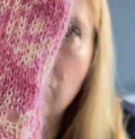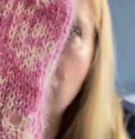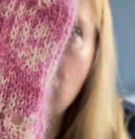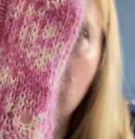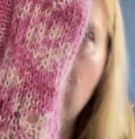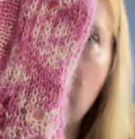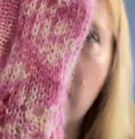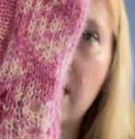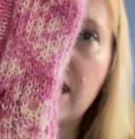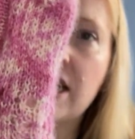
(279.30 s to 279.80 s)
to
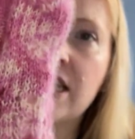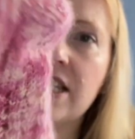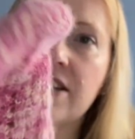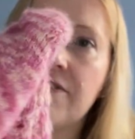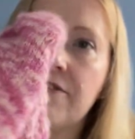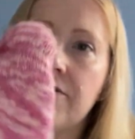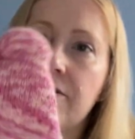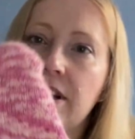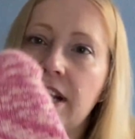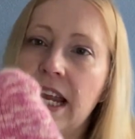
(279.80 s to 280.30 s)
learn a
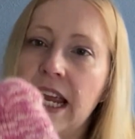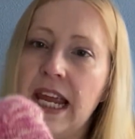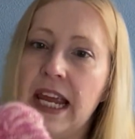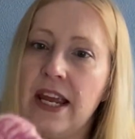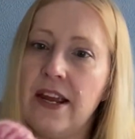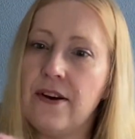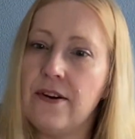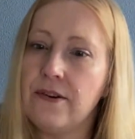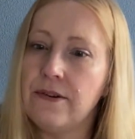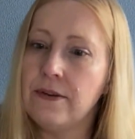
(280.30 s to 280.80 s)
different
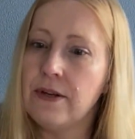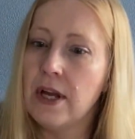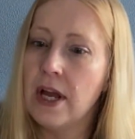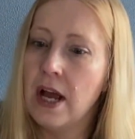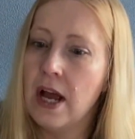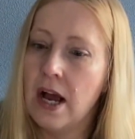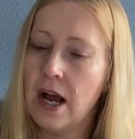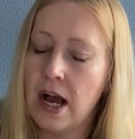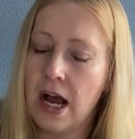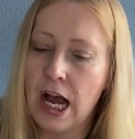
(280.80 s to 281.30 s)
heel.
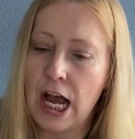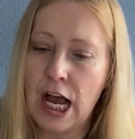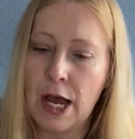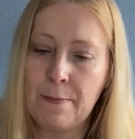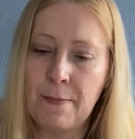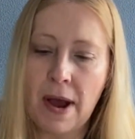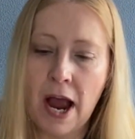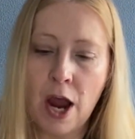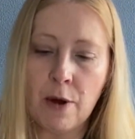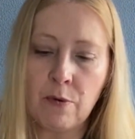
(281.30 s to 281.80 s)

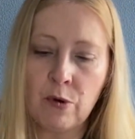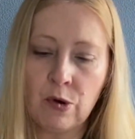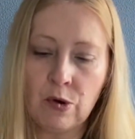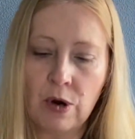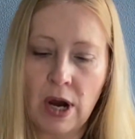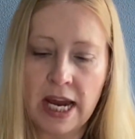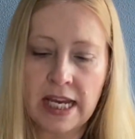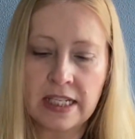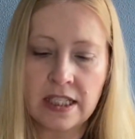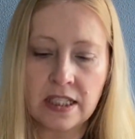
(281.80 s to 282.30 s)
I will
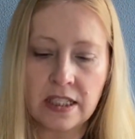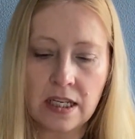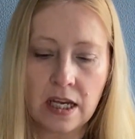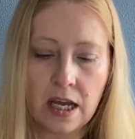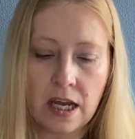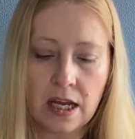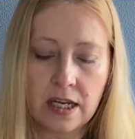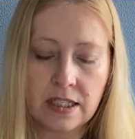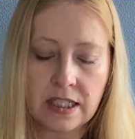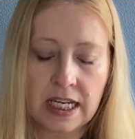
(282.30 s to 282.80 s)

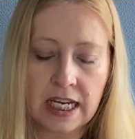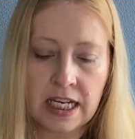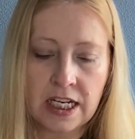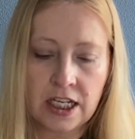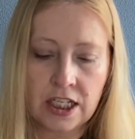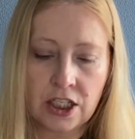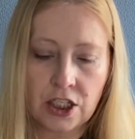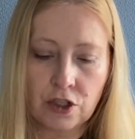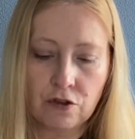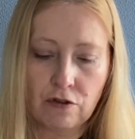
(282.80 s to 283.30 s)
insert in the
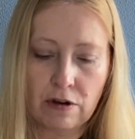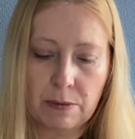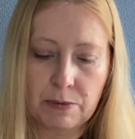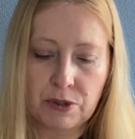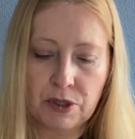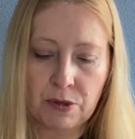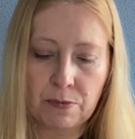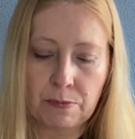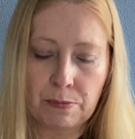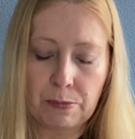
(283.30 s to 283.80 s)

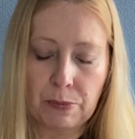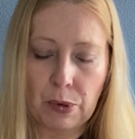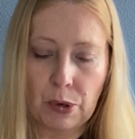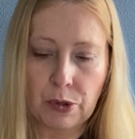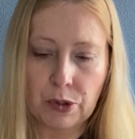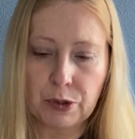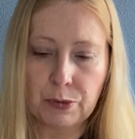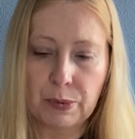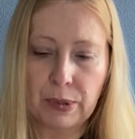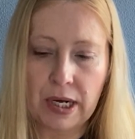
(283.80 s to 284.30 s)
description
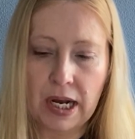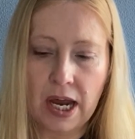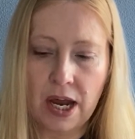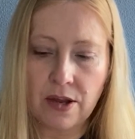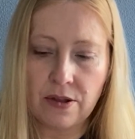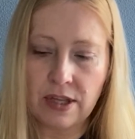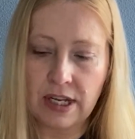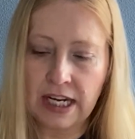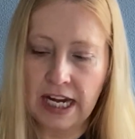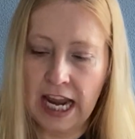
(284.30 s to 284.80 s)
box below
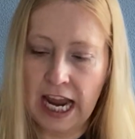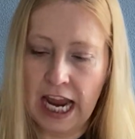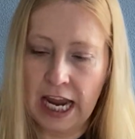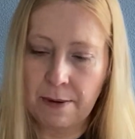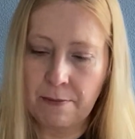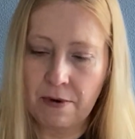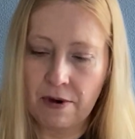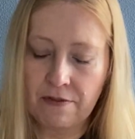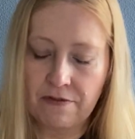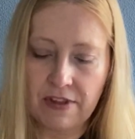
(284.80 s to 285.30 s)
the
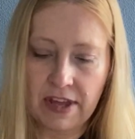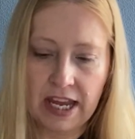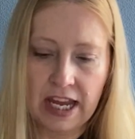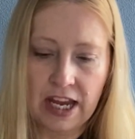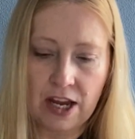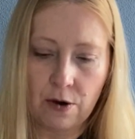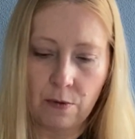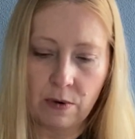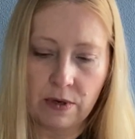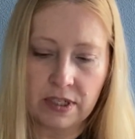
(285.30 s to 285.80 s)
name of the
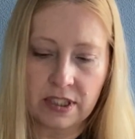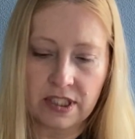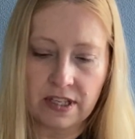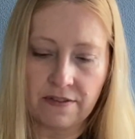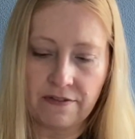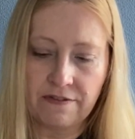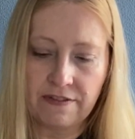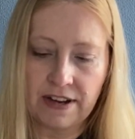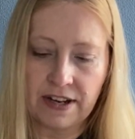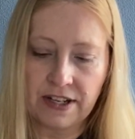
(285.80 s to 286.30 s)
heel once I've
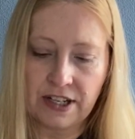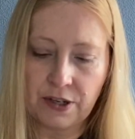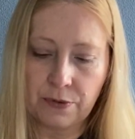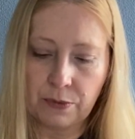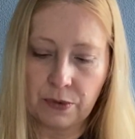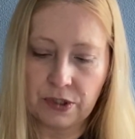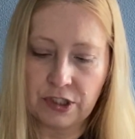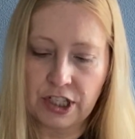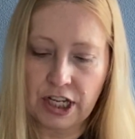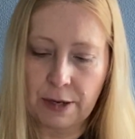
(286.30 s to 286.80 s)
found out
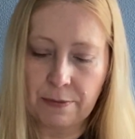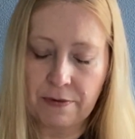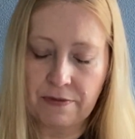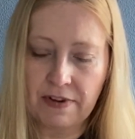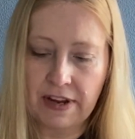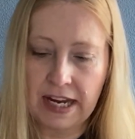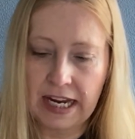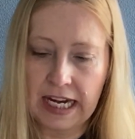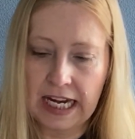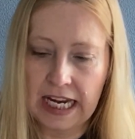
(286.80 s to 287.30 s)
what type of
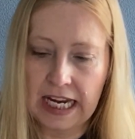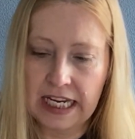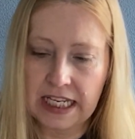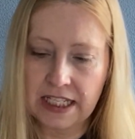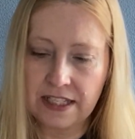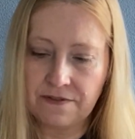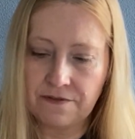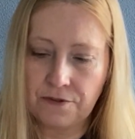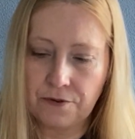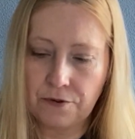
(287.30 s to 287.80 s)
heel it
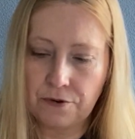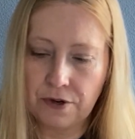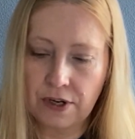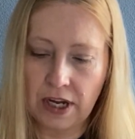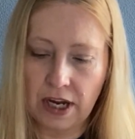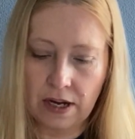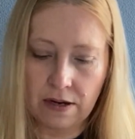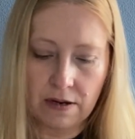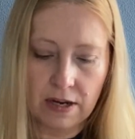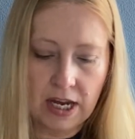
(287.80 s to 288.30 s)
is for
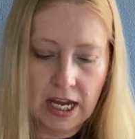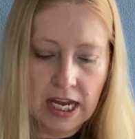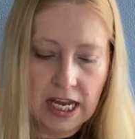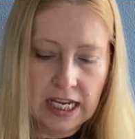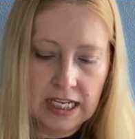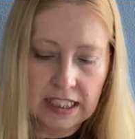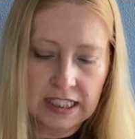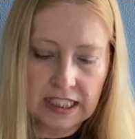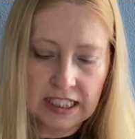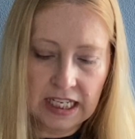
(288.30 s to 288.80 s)
you.
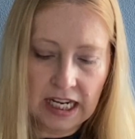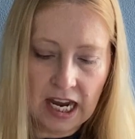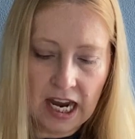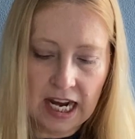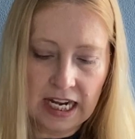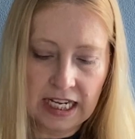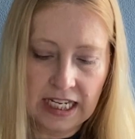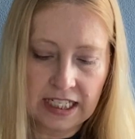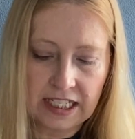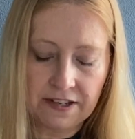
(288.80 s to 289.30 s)

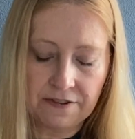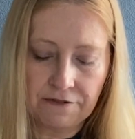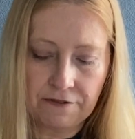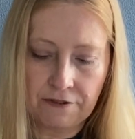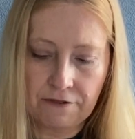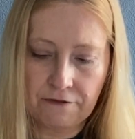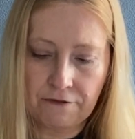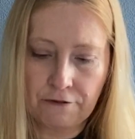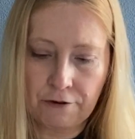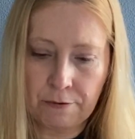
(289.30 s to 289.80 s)
Slightly
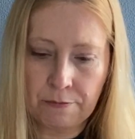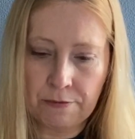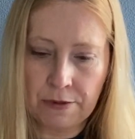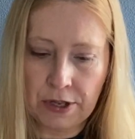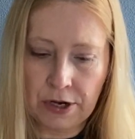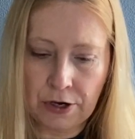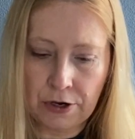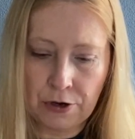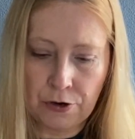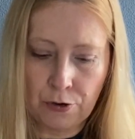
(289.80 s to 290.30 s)
different from the
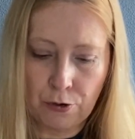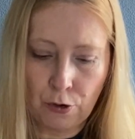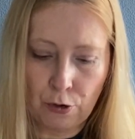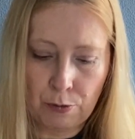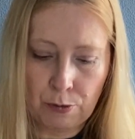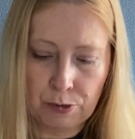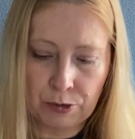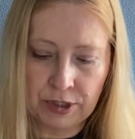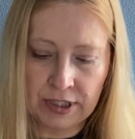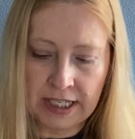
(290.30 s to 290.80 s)

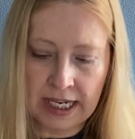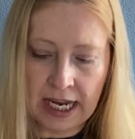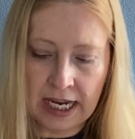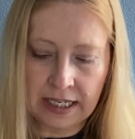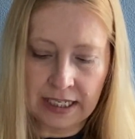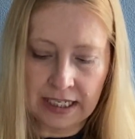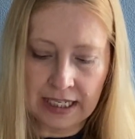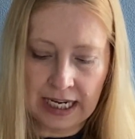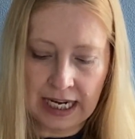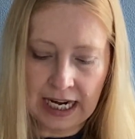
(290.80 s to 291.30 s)
normal
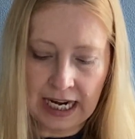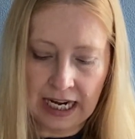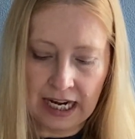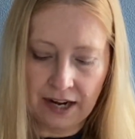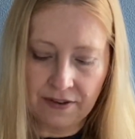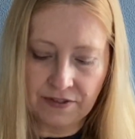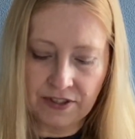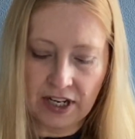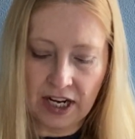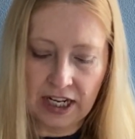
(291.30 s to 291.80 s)
standard heel
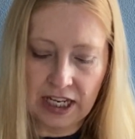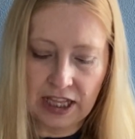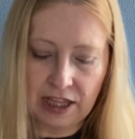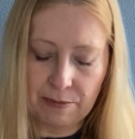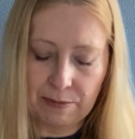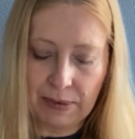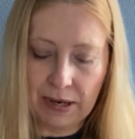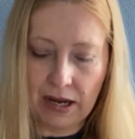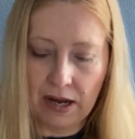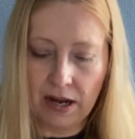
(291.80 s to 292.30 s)
I've done in the
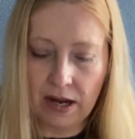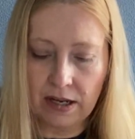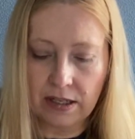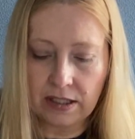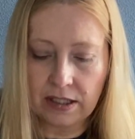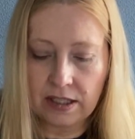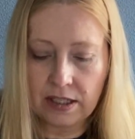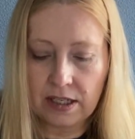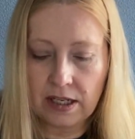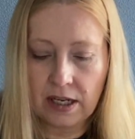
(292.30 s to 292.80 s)

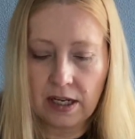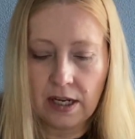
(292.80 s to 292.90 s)
past.